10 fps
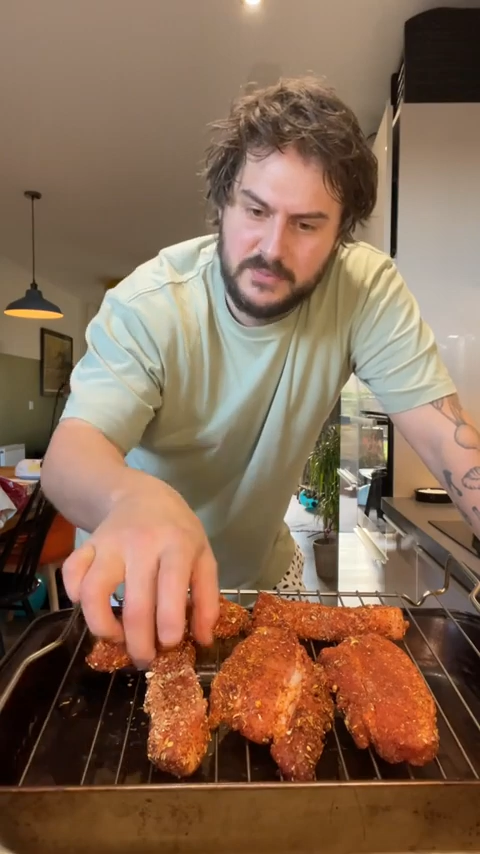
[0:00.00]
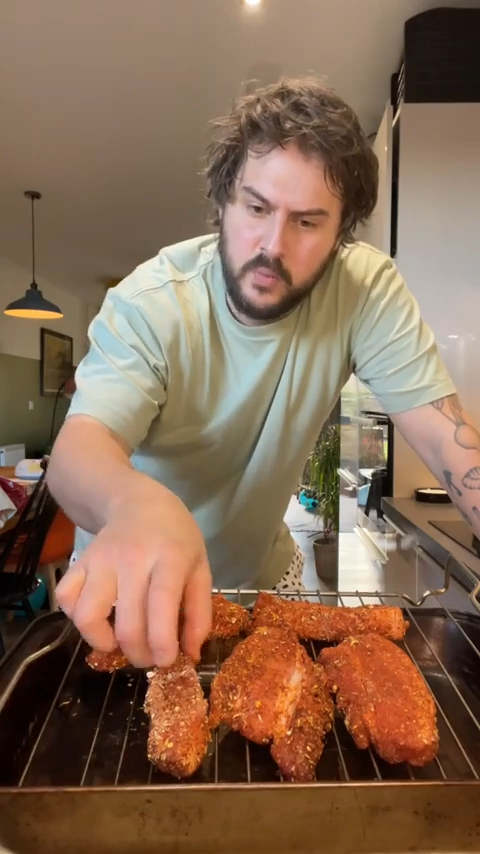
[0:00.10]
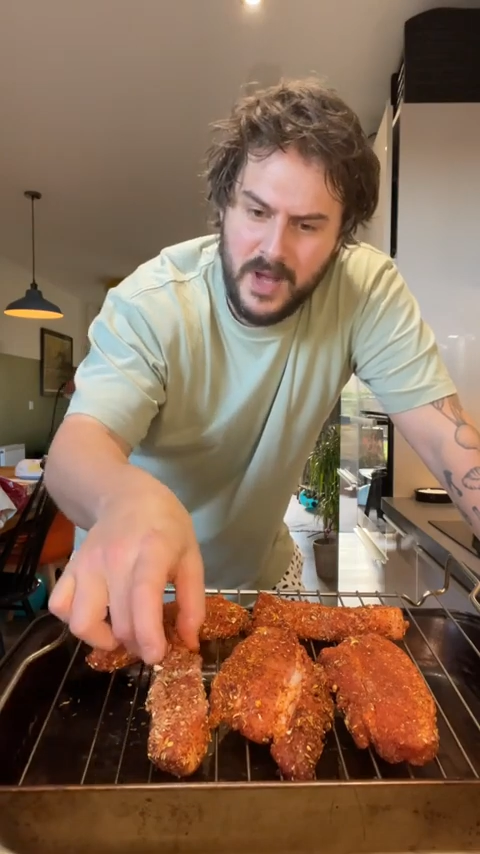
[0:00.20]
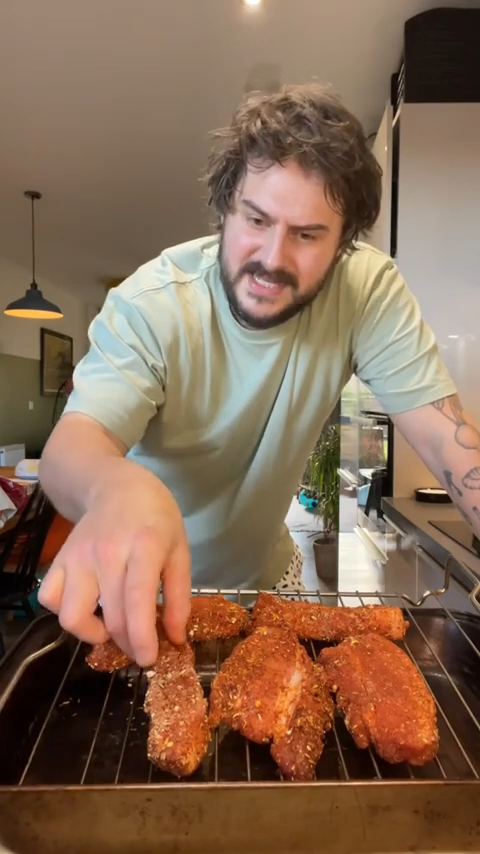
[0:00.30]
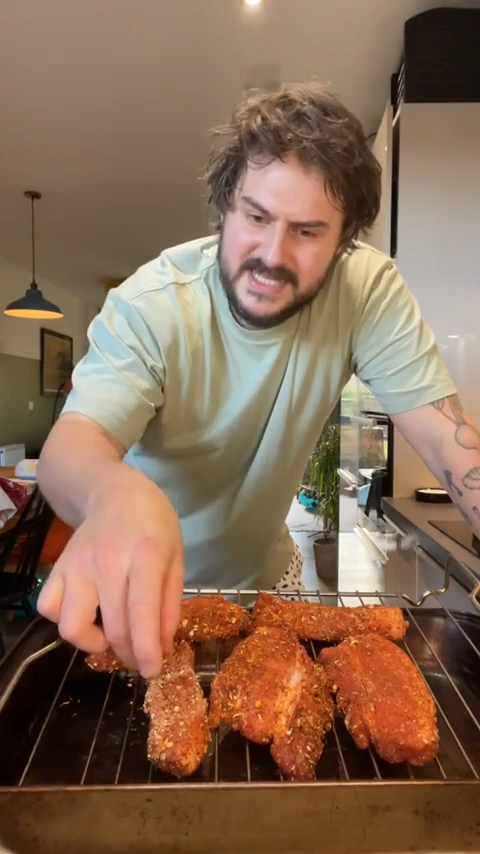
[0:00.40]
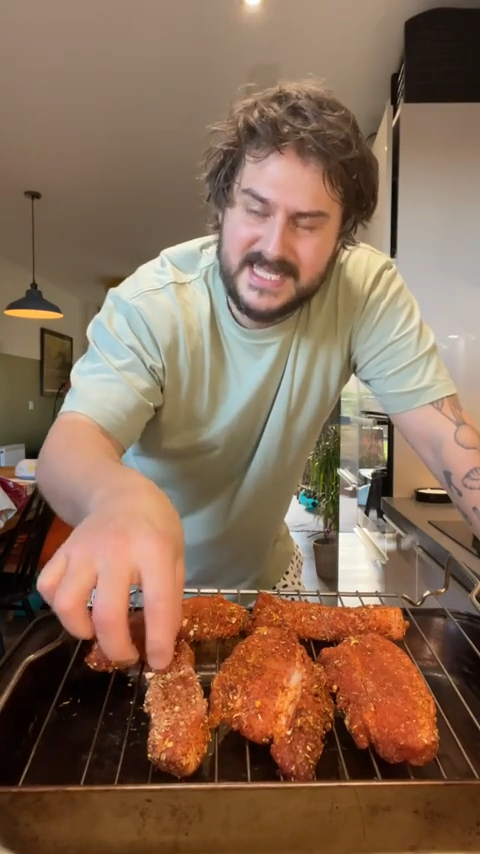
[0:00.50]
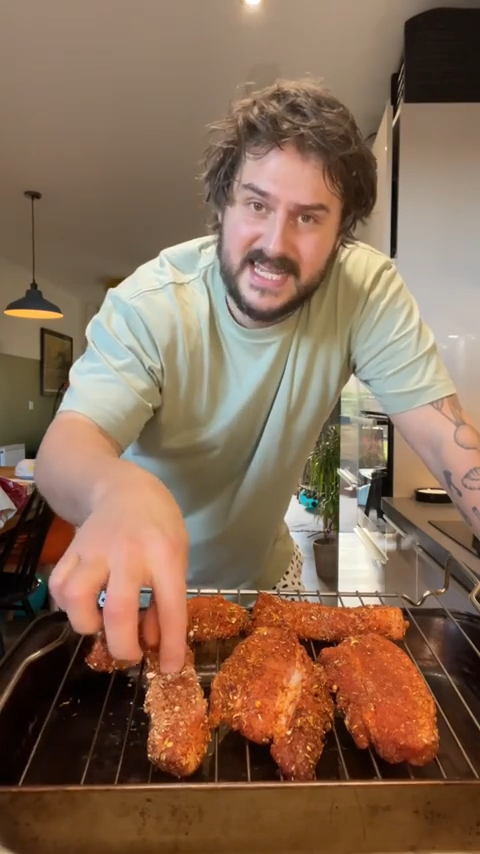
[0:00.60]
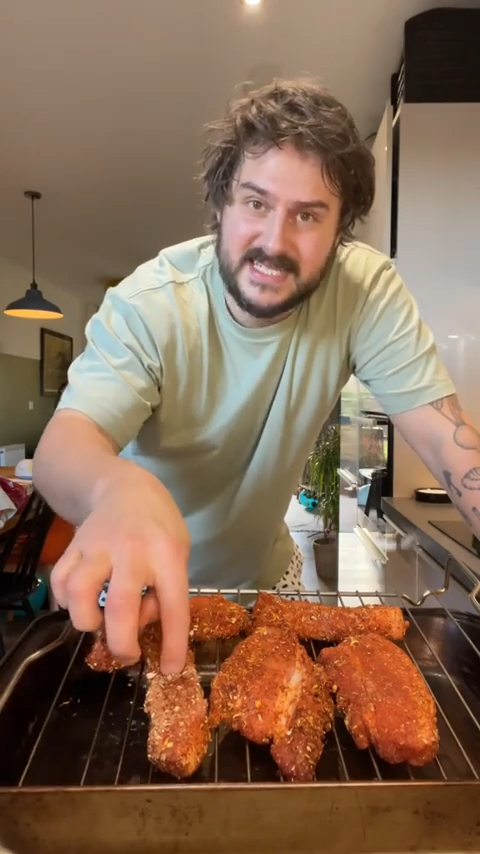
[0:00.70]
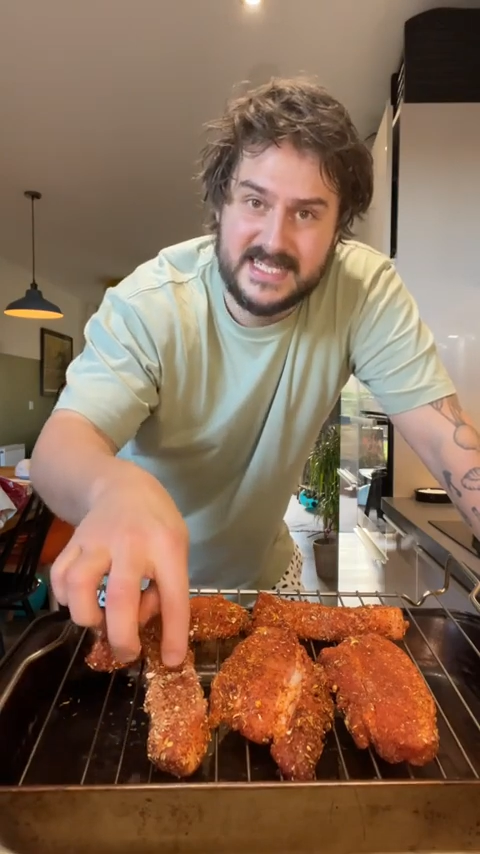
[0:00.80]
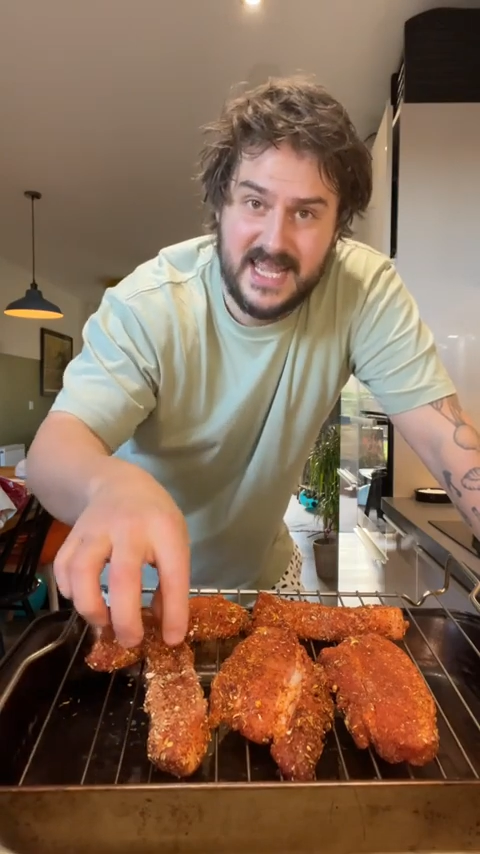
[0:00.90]

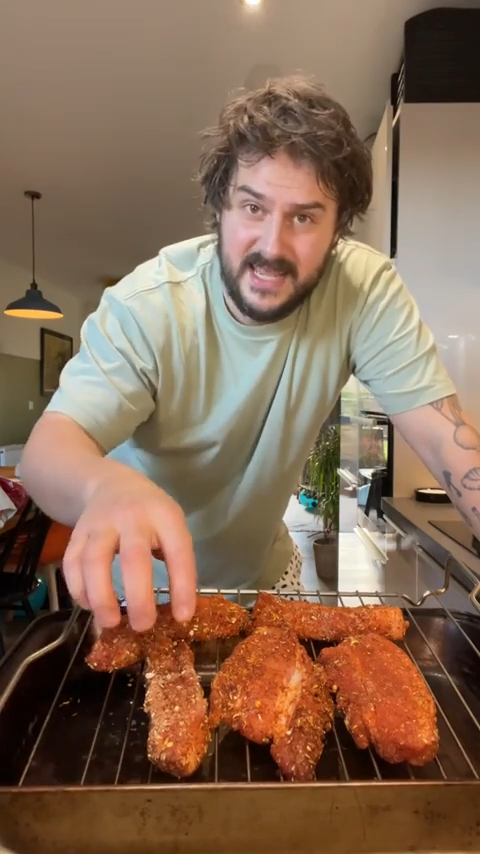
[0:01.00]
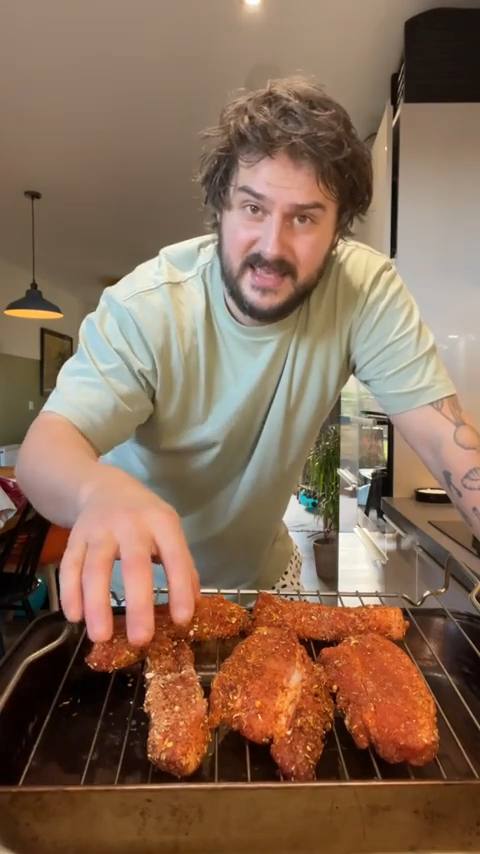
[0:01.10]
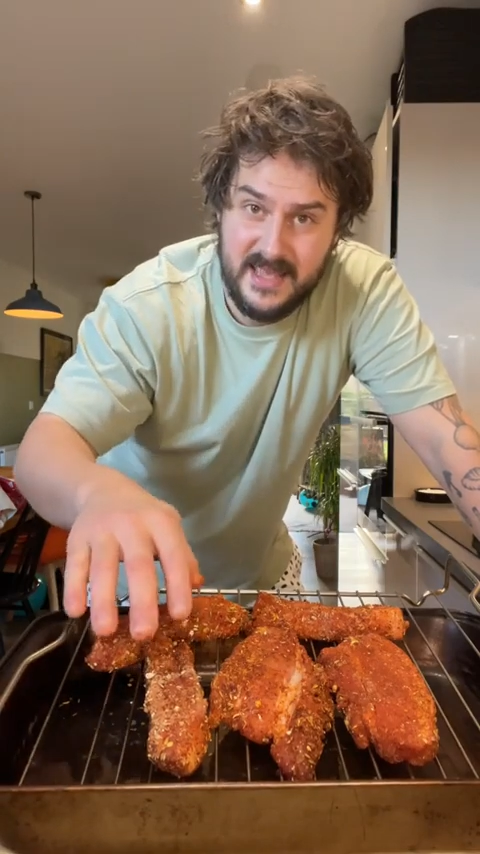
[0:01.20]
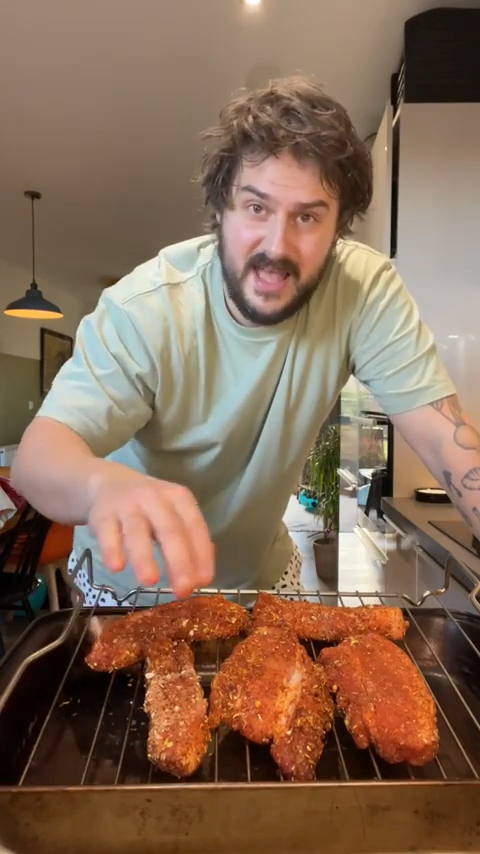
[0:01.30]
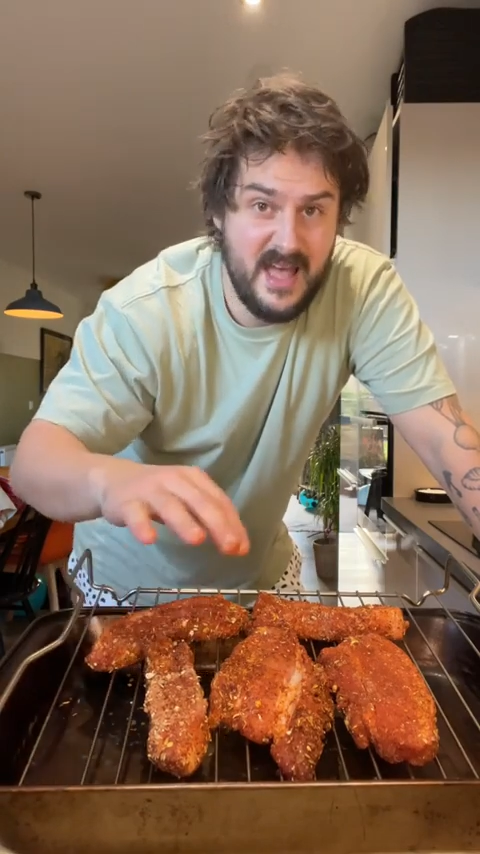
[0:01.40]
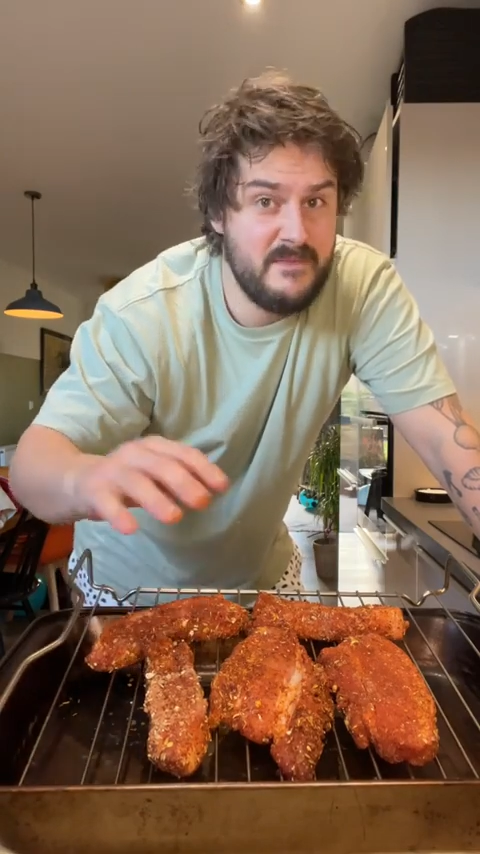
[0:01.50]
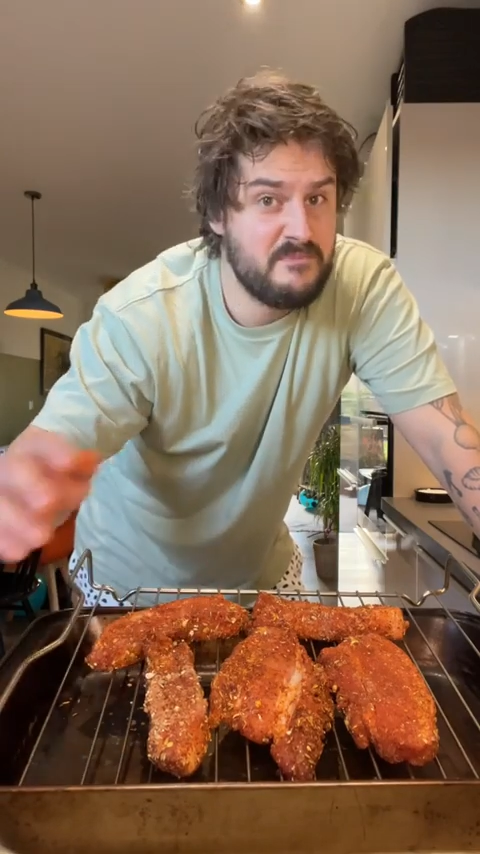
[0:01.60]
160, yeah,